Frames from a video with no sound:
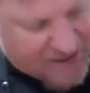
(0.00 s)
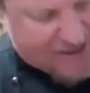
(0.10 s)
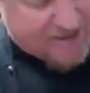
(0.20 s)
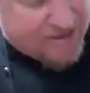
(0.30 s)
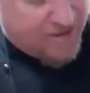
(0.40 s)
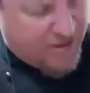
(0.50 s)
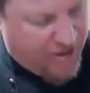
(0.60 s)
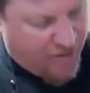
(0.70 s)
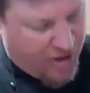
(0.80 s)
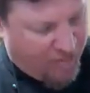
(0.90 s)
size.
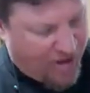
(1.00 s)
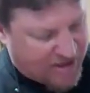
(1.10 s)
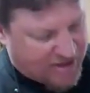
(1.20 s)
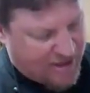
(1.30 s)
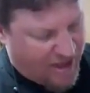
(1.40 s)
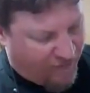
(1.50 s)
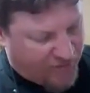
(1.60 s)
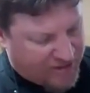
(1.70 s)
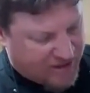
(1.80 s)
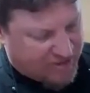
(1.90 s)
And we're going to press now for
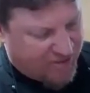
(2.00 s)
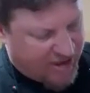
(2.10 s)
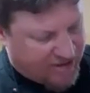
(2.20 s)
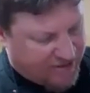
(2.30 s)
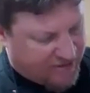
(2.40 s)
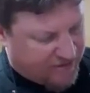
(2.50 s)
6 minutes.